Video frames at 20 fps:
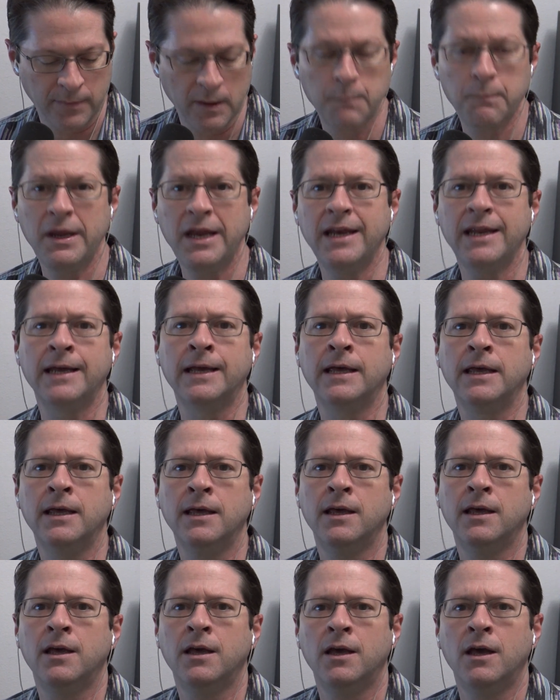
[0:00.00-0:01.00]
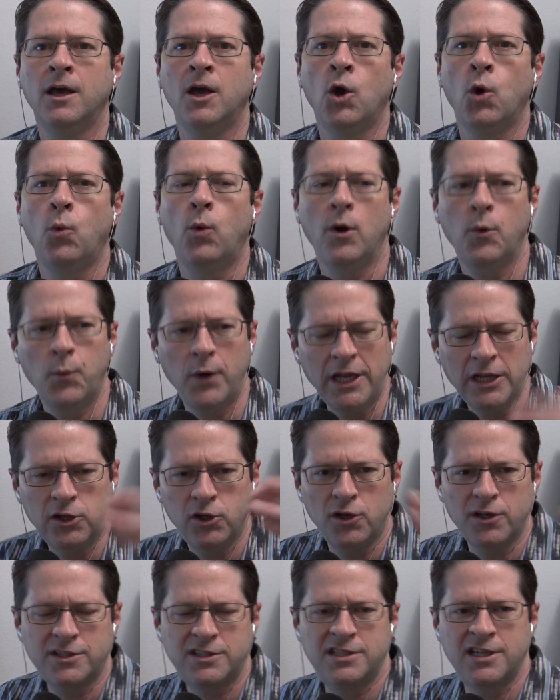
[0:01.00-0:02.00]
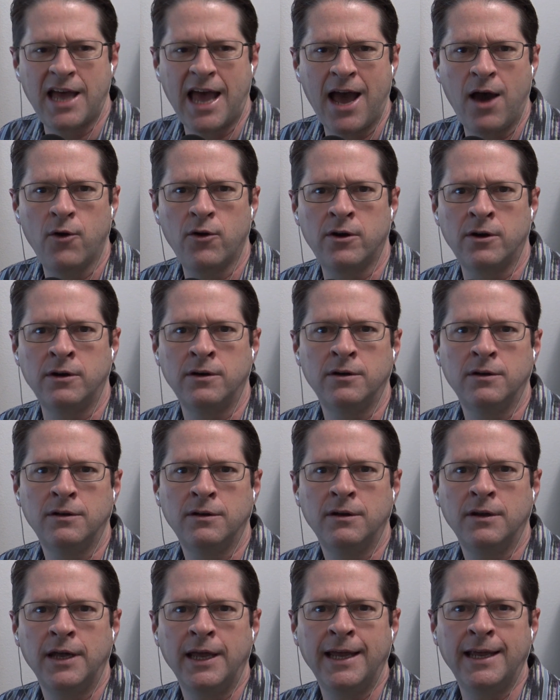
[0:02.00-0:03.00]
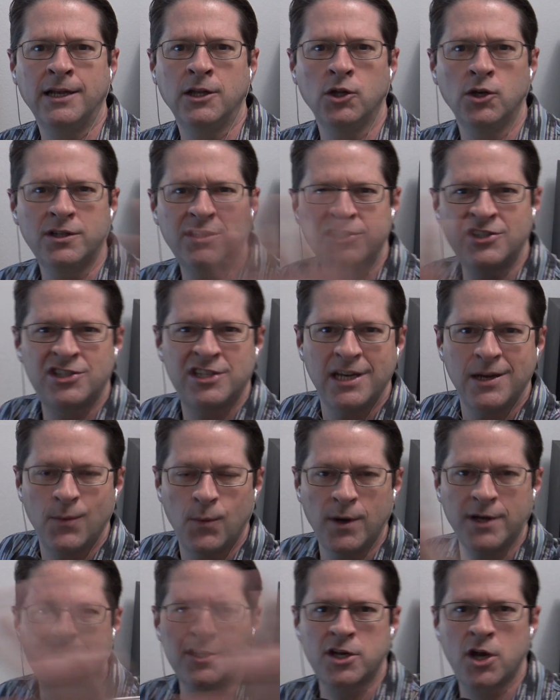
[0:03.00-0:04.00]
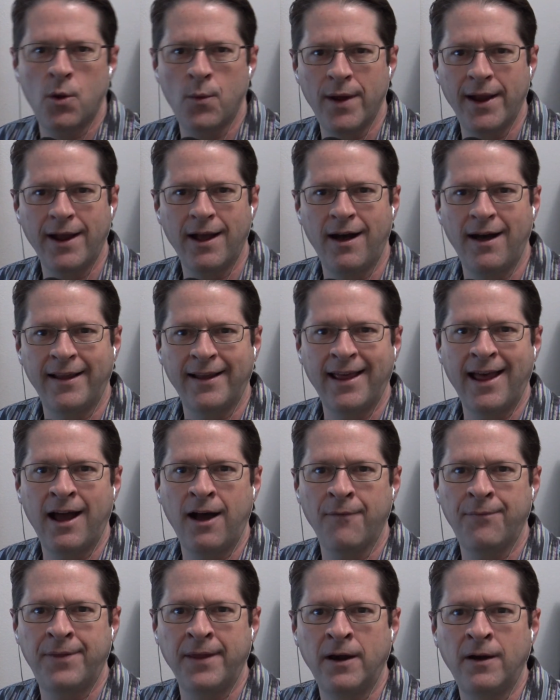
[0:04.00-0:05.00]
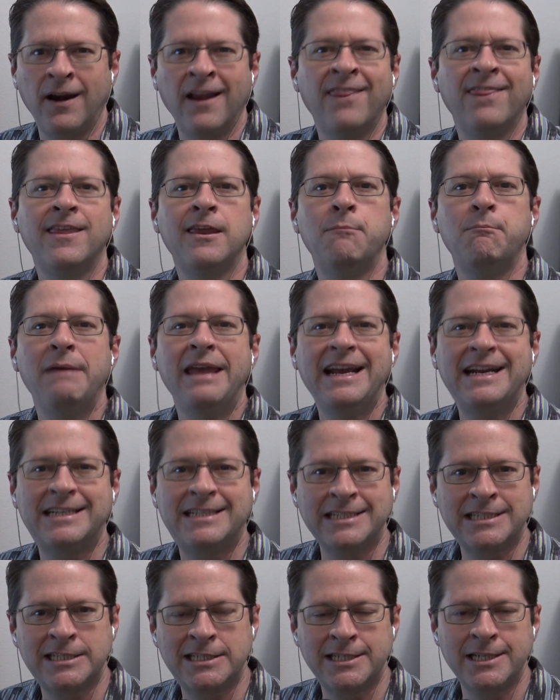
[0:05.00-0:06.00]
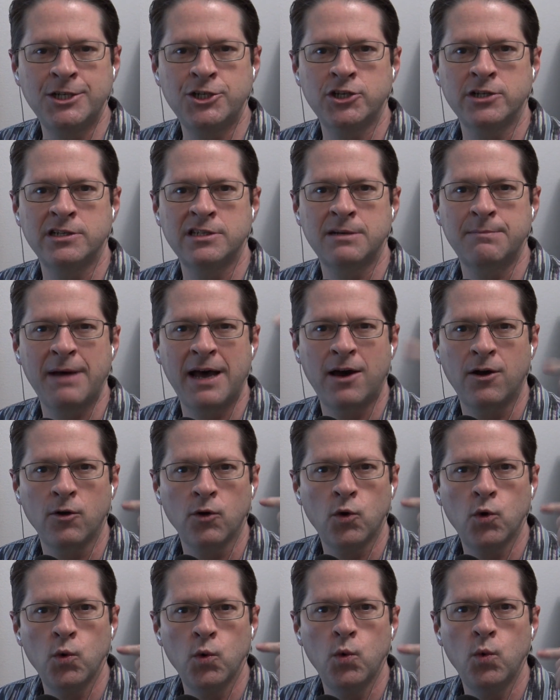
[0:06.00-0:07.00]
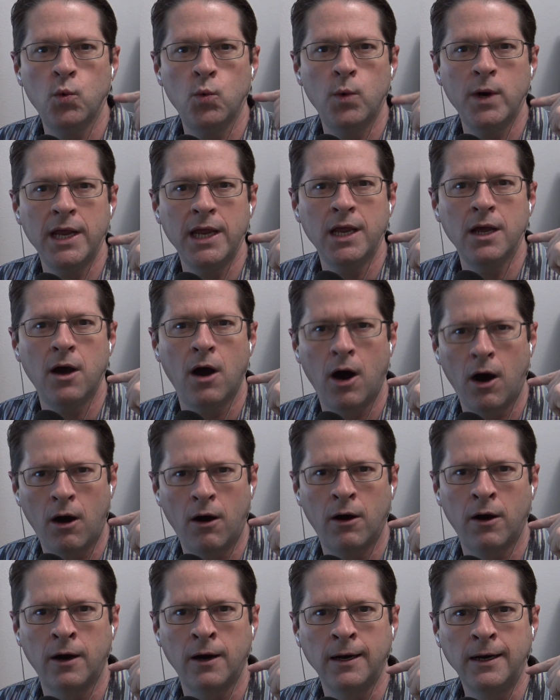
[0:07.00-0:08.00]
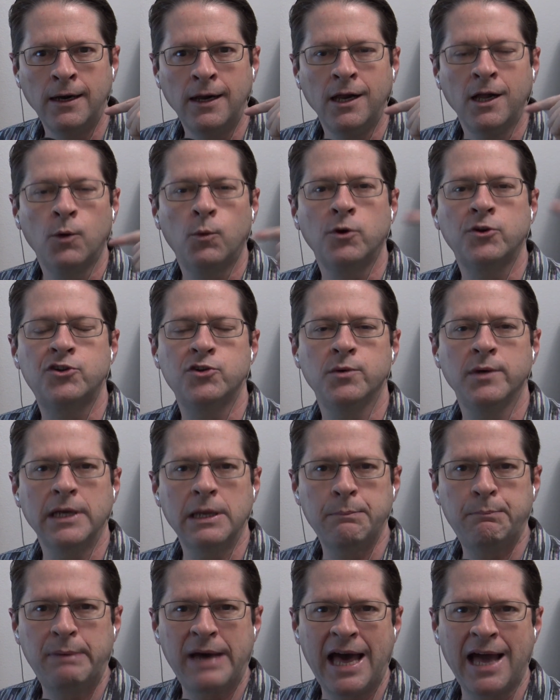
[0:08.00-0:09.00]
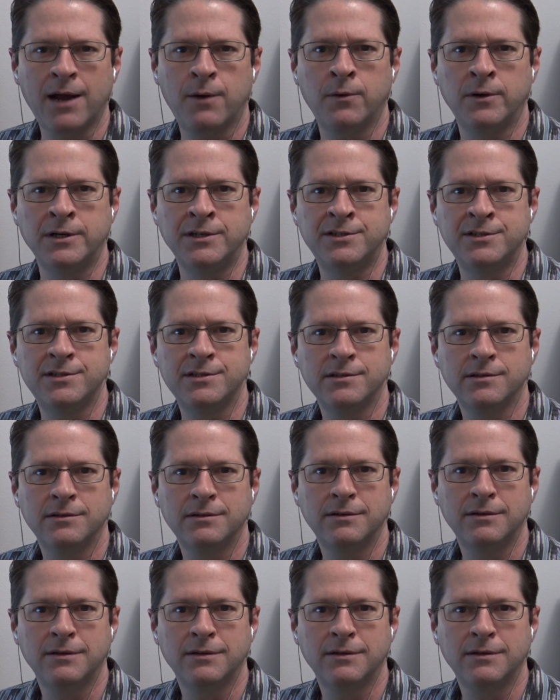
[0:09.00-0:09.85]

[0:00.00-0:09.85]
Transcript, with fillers: Meaning, when we look to outer and look to see what's going on out there and then make decisions about who we are. We're doing it backwards.